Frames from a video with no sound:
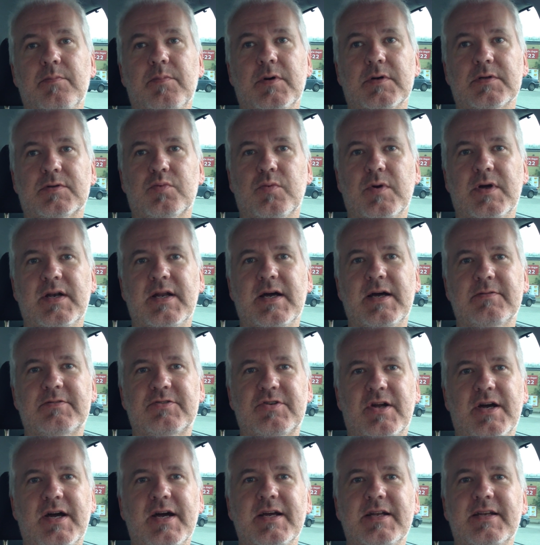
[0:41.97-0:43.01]
But when I
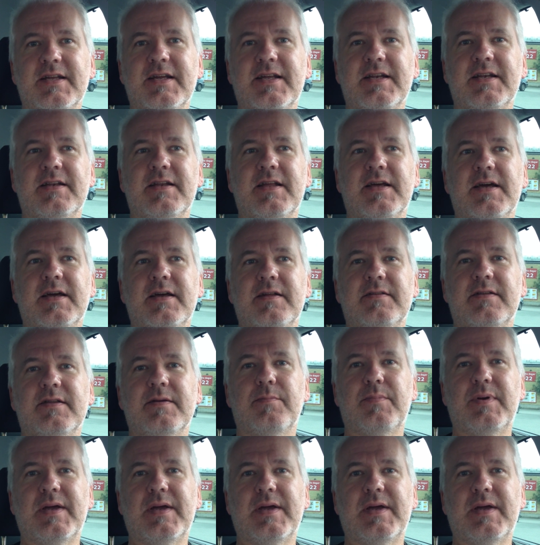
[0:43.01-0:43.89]
tried in the